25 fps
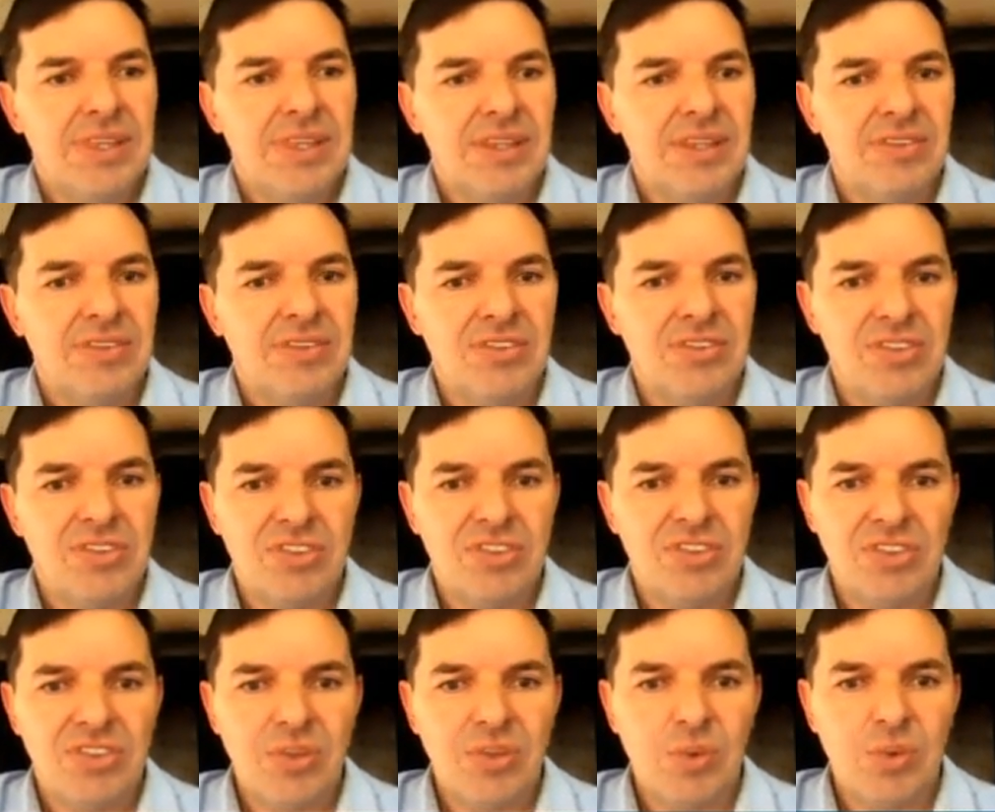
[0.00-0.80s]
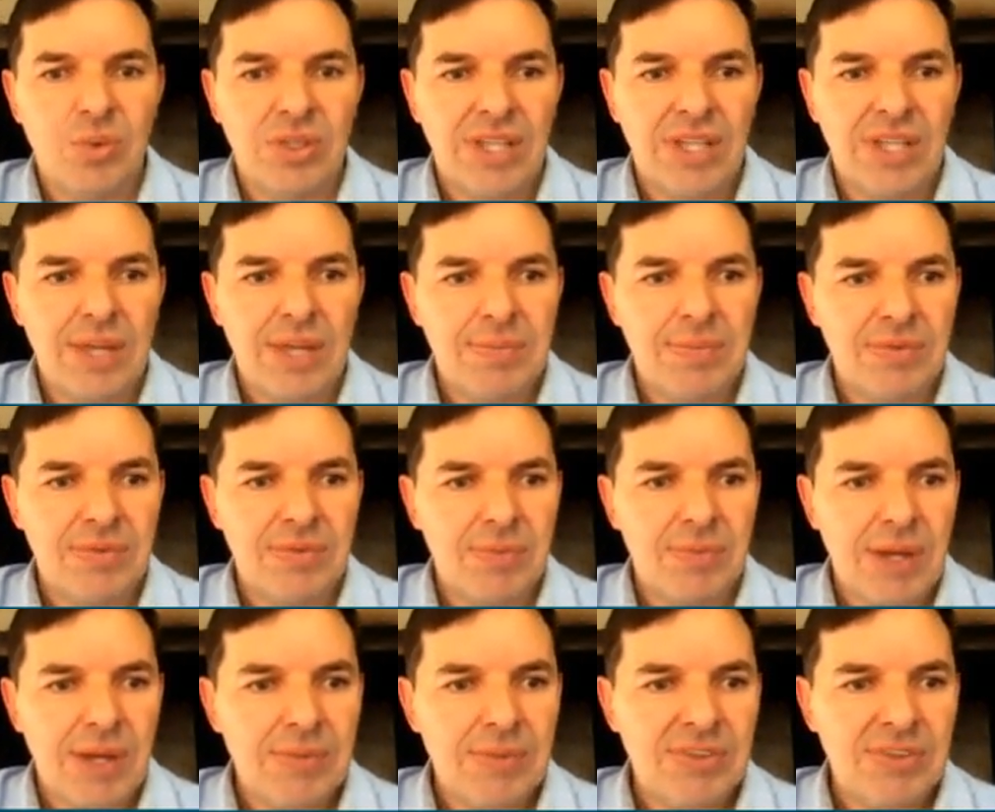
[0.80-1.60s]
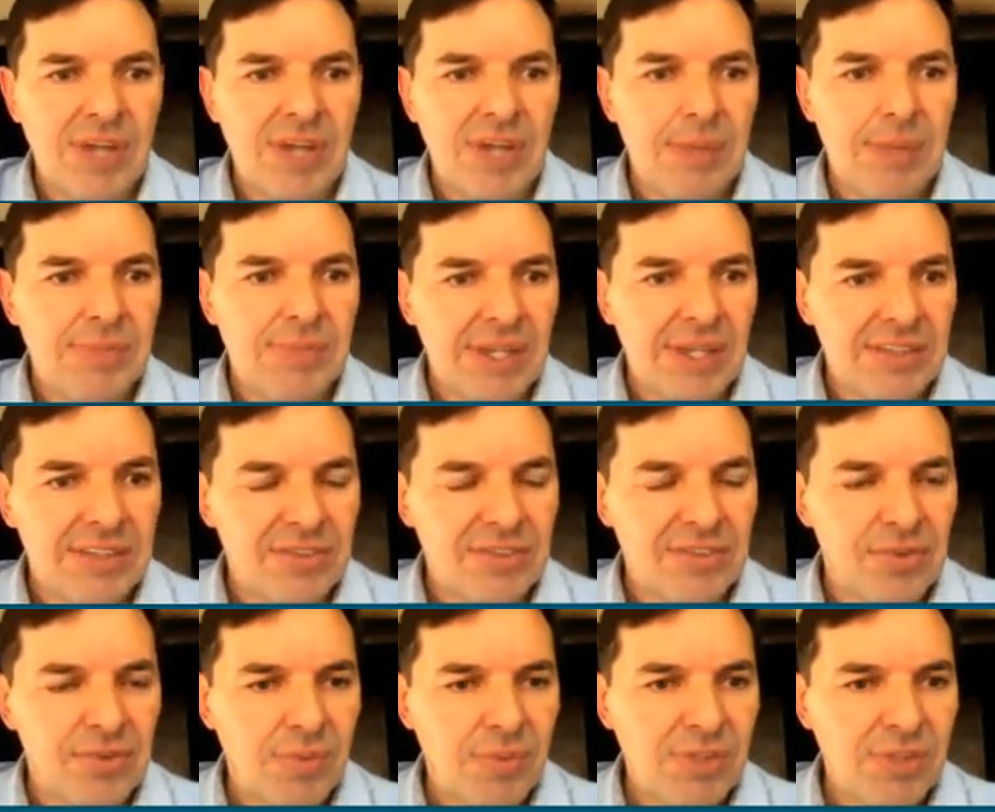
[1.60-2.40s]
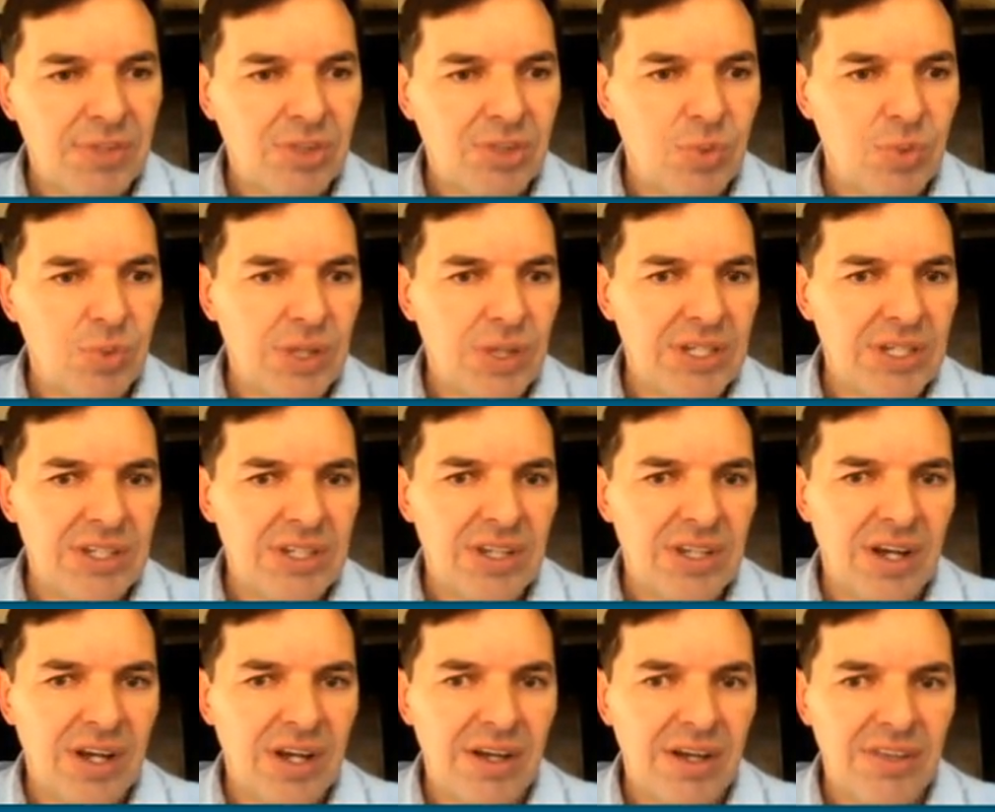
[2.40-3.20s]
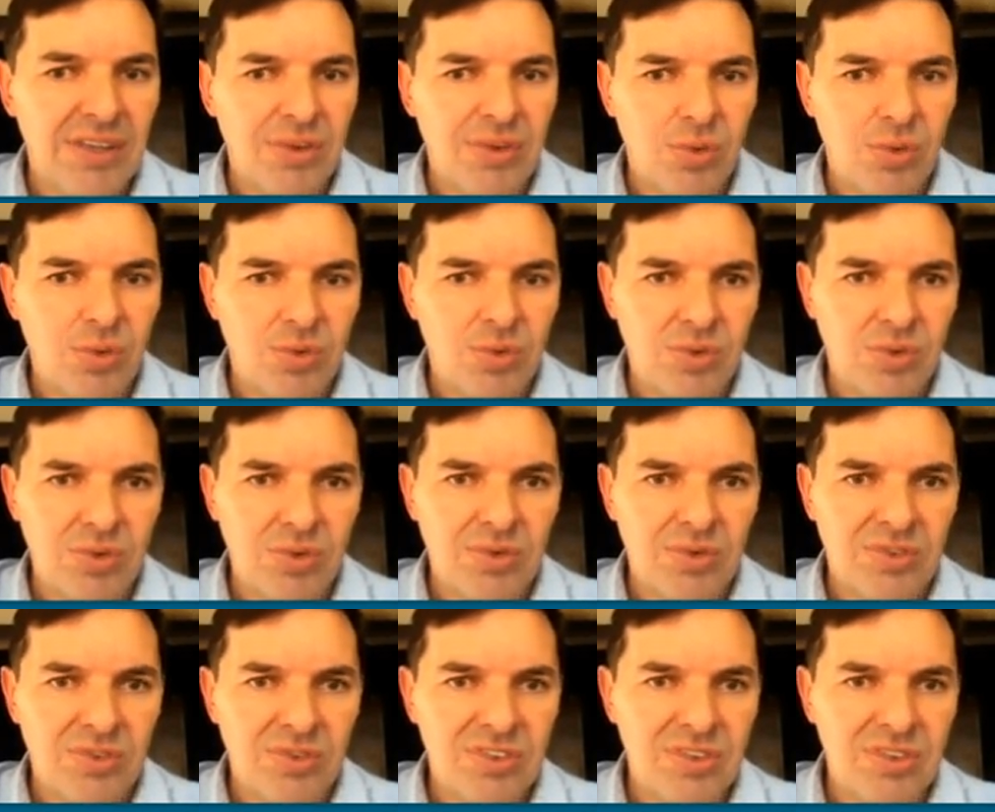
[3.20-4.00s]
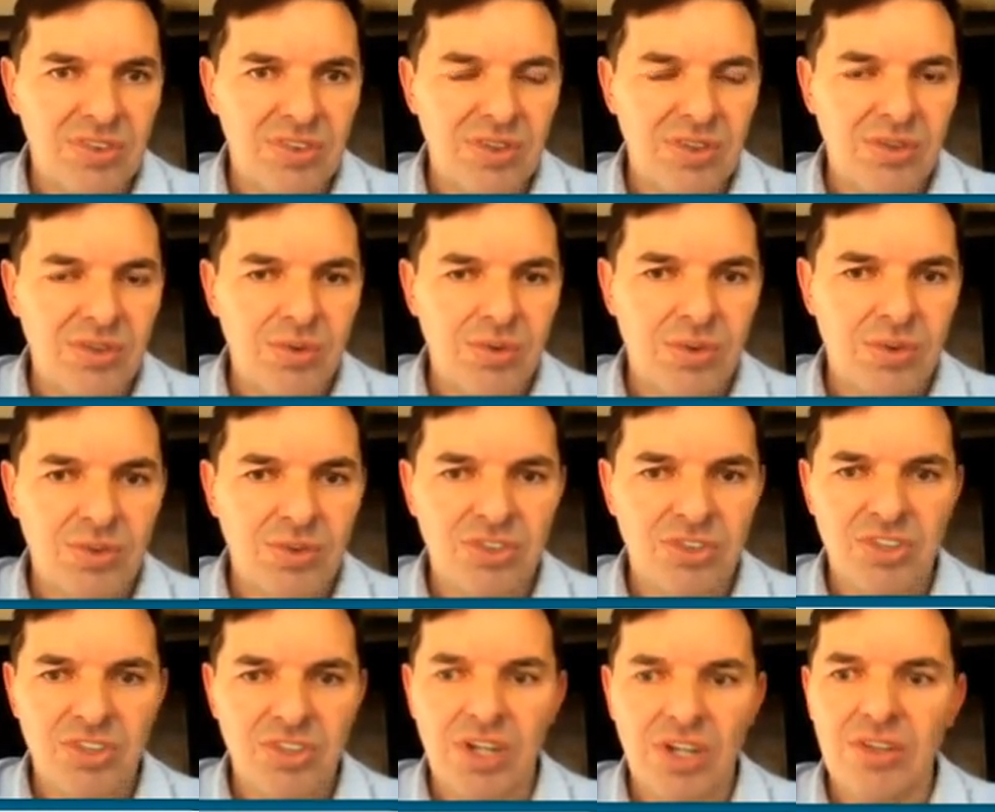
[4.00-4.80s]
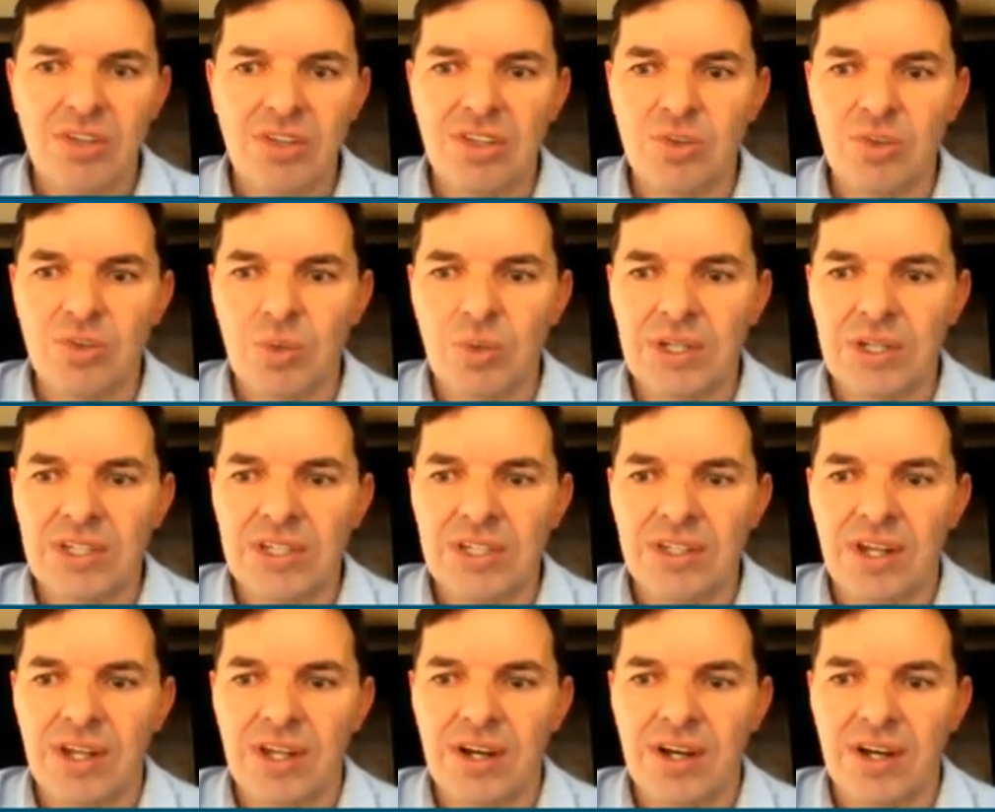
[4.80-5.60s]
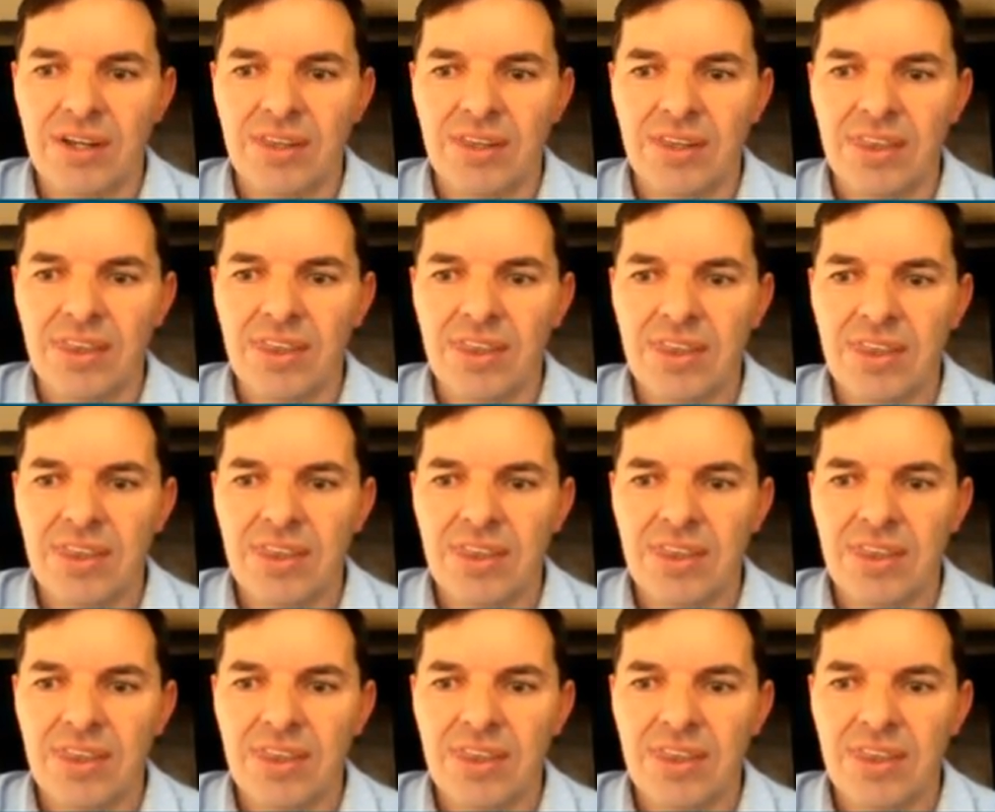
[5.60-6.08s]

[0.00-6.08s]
let's just see what happened. Maybe it's updated from the 29th or it still will show the 29th.